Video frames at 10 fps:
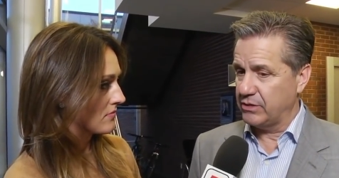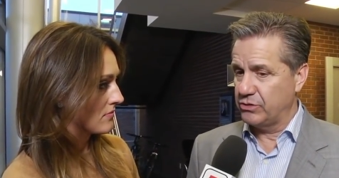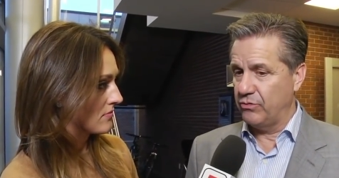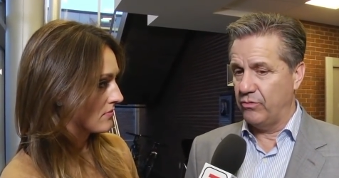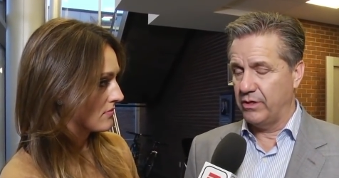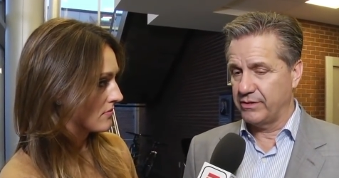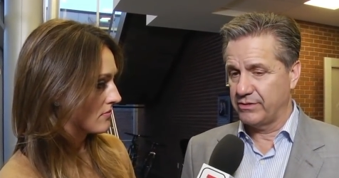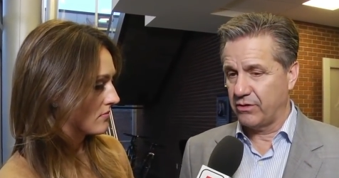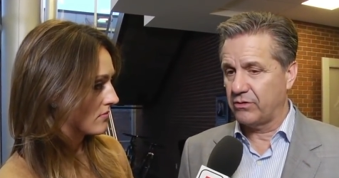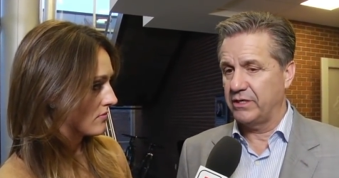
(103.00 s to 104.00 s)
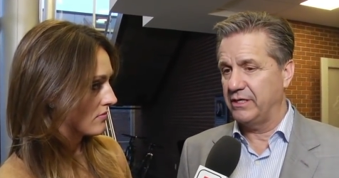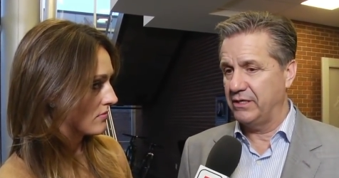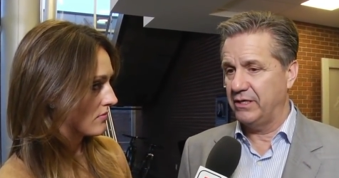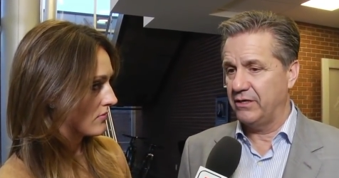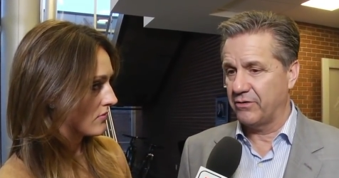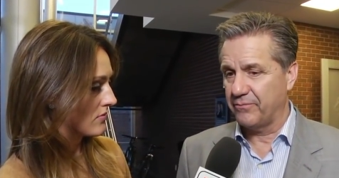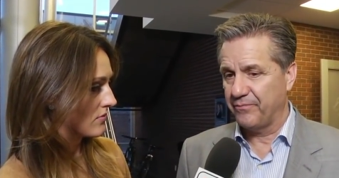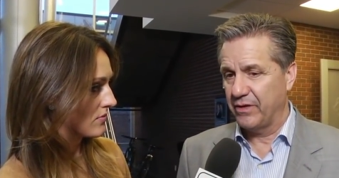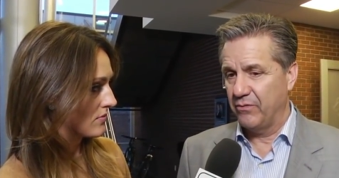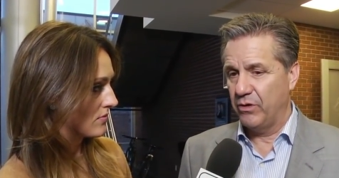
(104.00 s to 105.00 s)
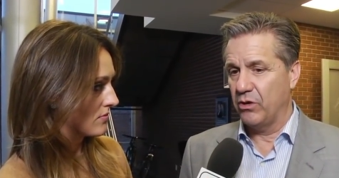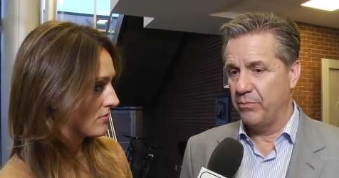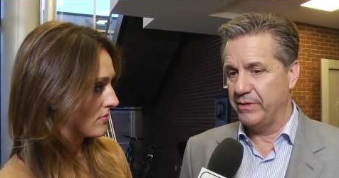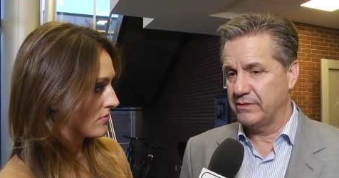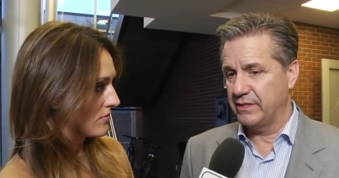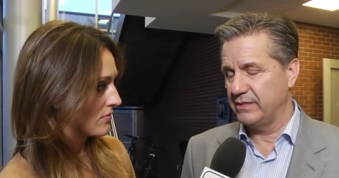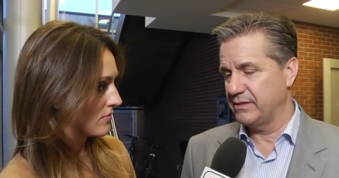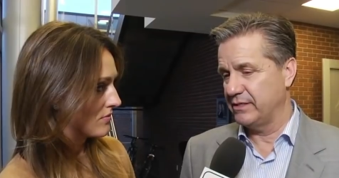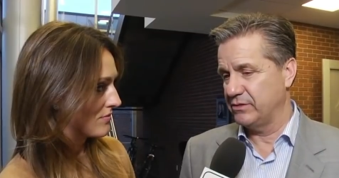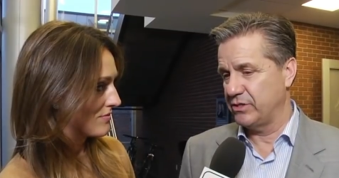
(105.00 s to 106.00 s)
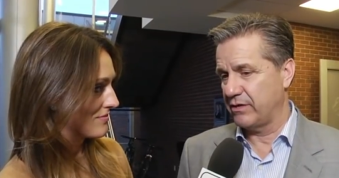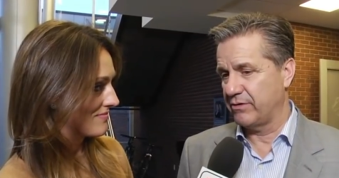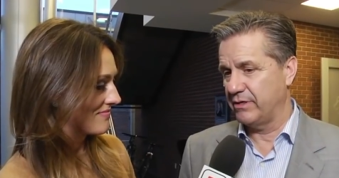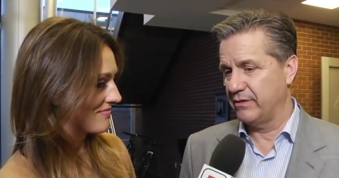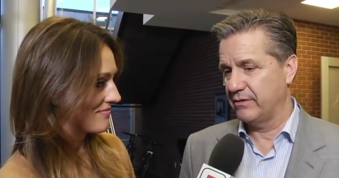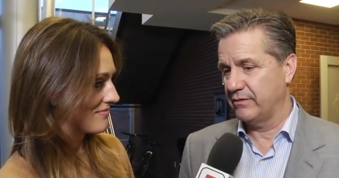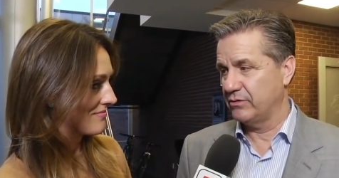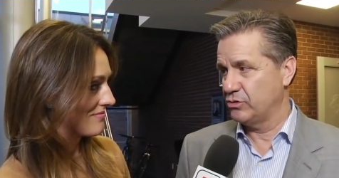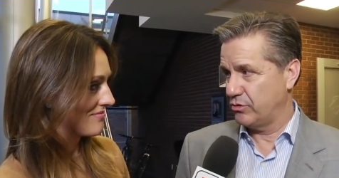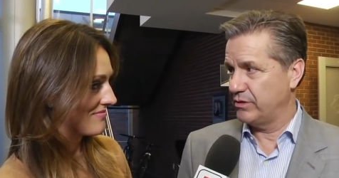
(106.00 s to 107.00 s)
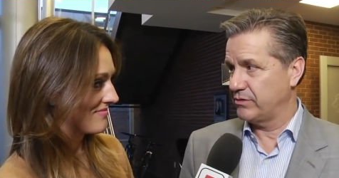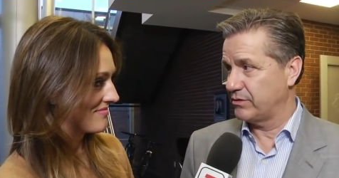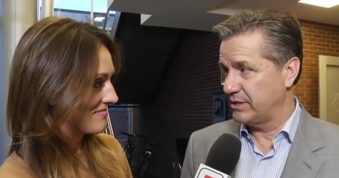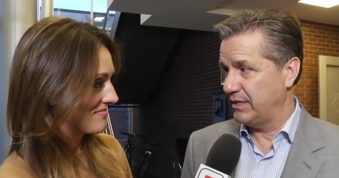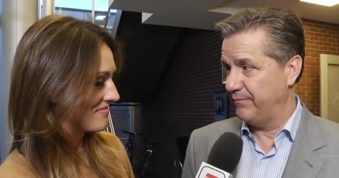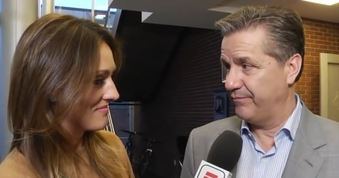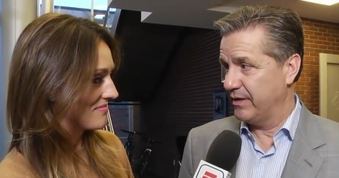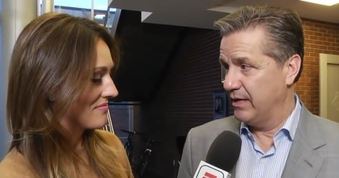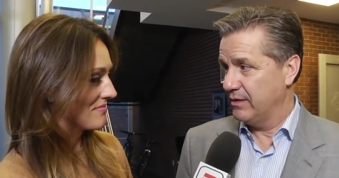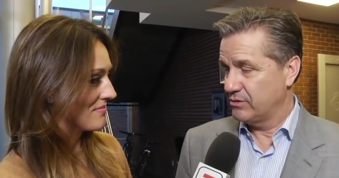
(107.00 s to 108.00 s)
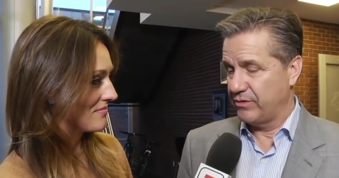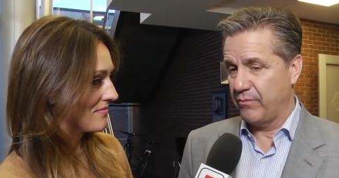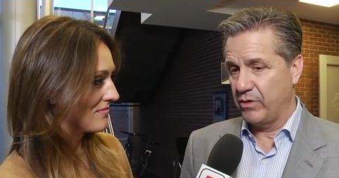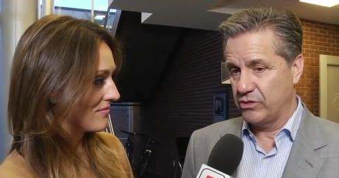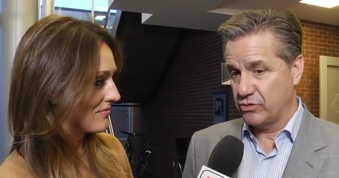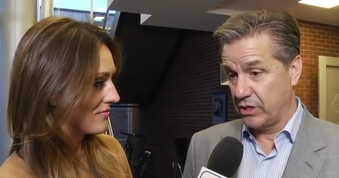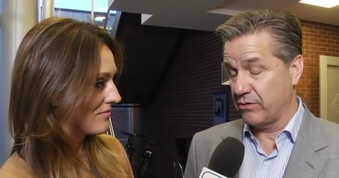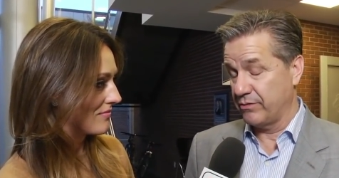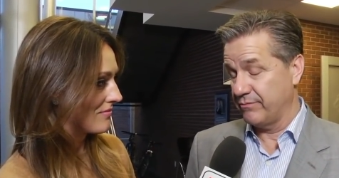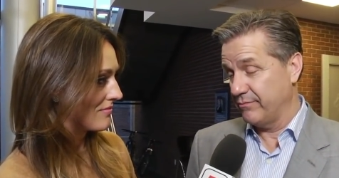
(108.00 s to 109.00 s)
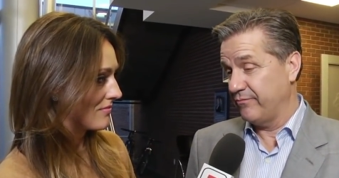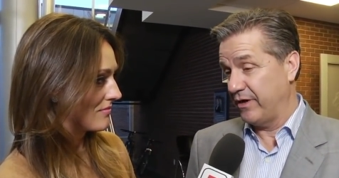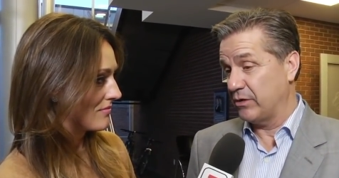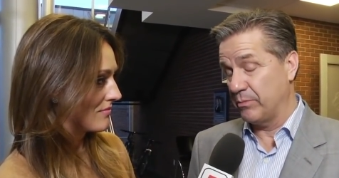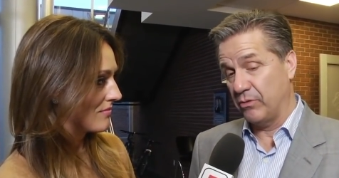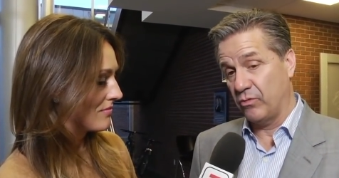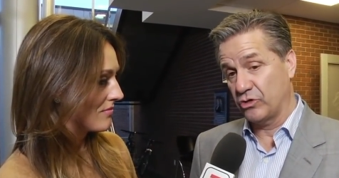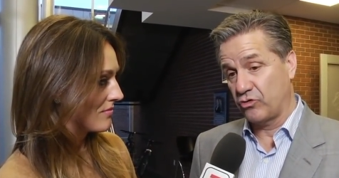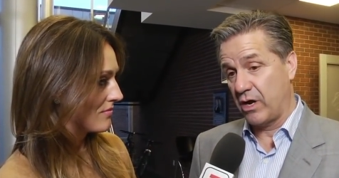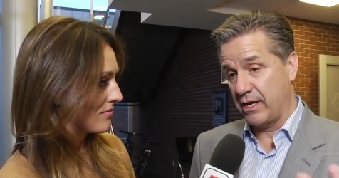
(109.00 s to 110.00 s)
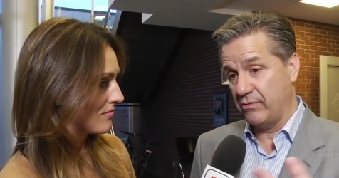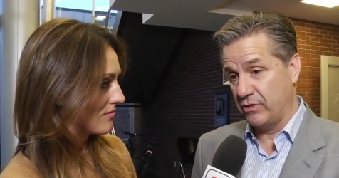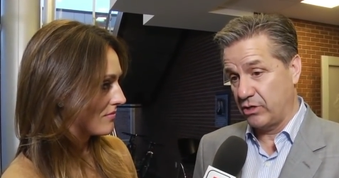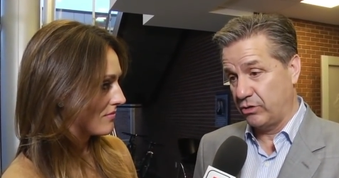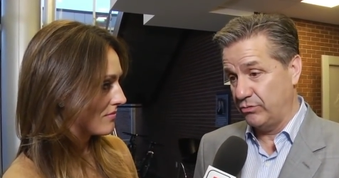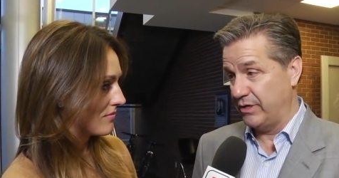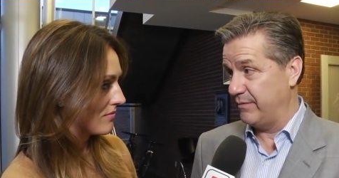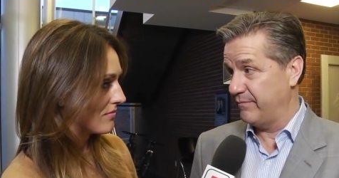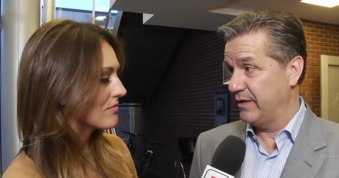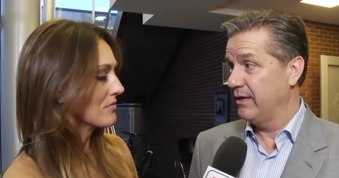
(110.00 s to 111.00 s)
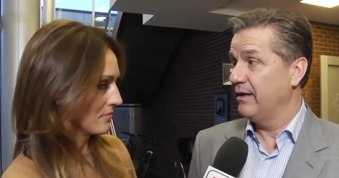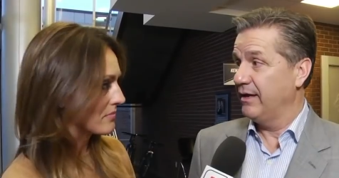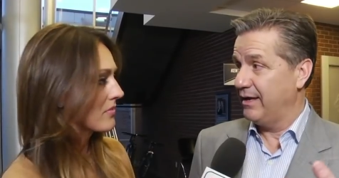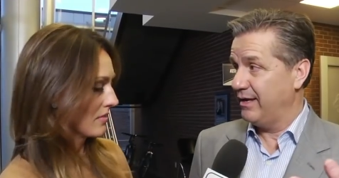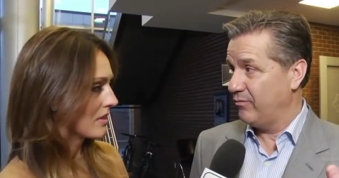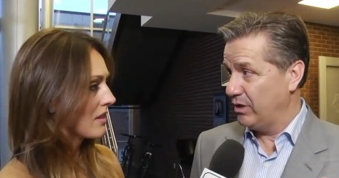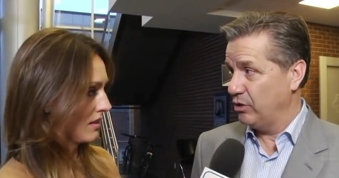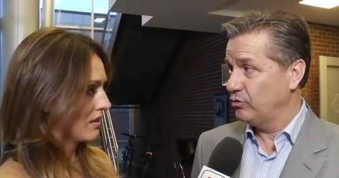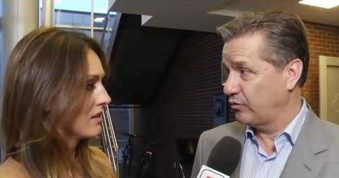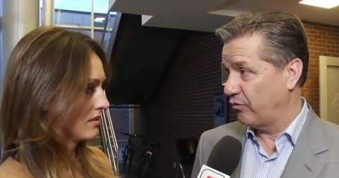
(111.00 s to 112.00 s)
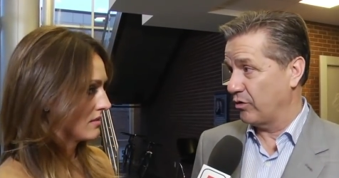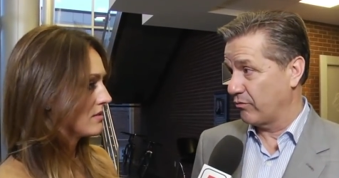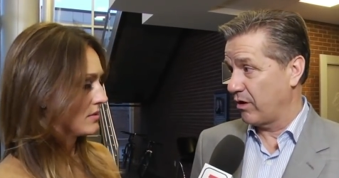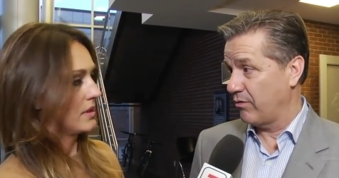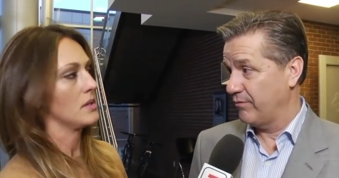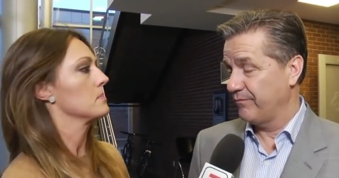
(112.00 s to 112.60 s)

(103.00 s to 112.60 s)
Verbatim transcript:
Speaker 1: issue was early in the year, we go midseason, and Jared joins our team. Mm-hmm. So then Jared Vanderbilt, we're trying to include him, and we lose 4 in a row.